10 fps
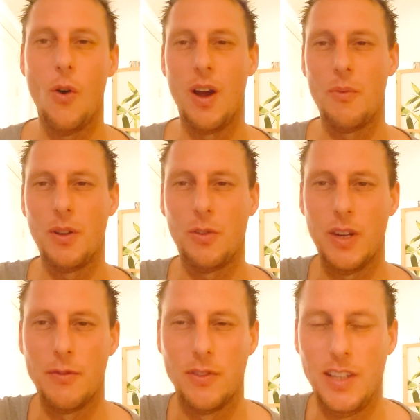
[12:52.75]
Oh, I want to
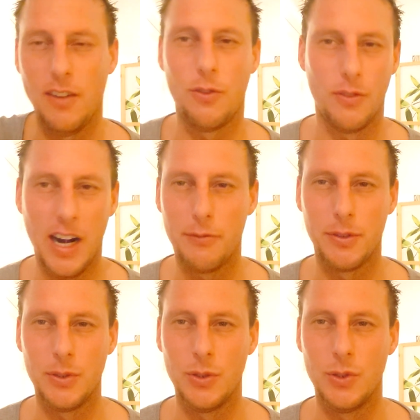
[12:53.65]
have this
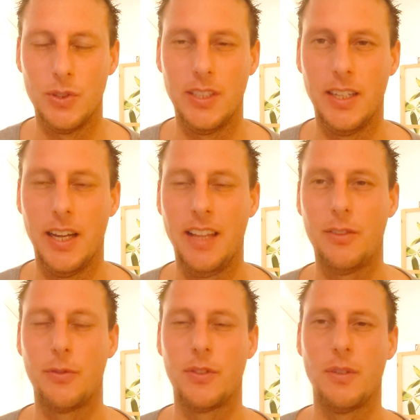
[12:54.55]
revenue at the
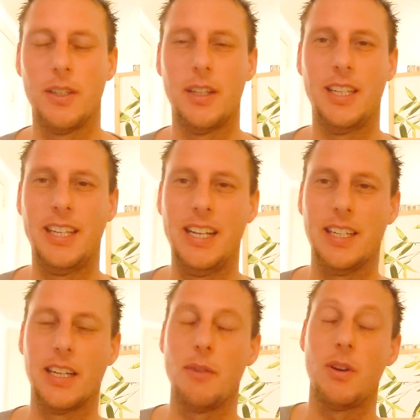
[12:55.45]
end of the
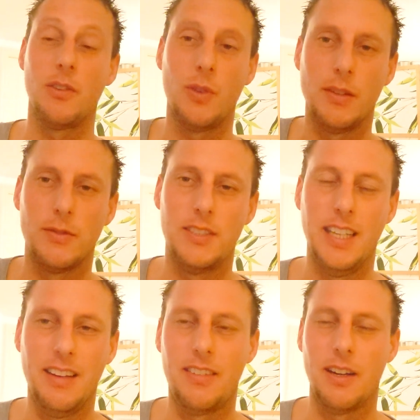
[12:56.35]
year. I want to have
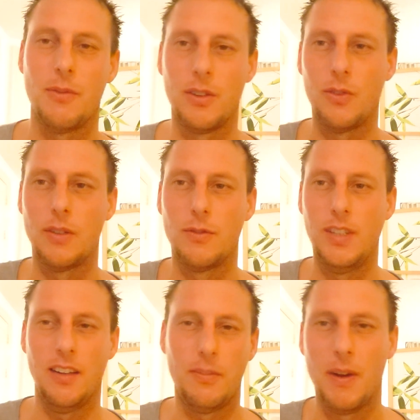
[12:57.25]
this. I want to have
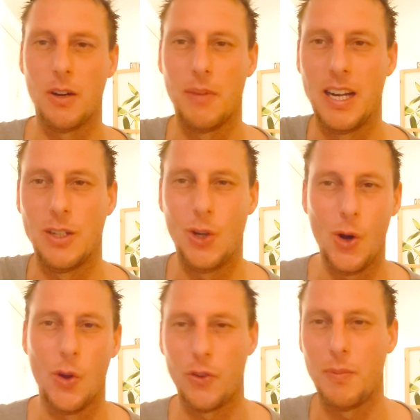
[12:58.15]
this. My
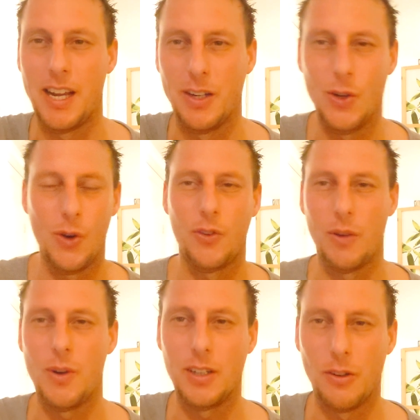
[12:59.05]
goals.
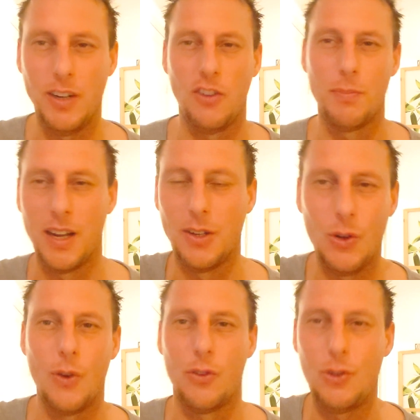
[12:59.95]
I want to reach my
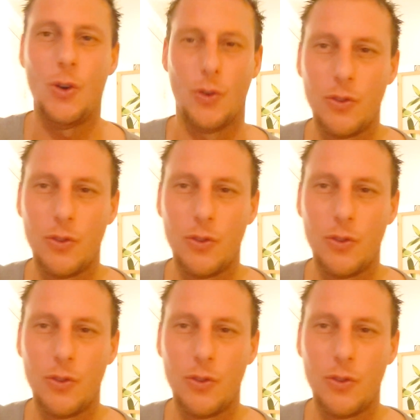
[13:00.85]
goals.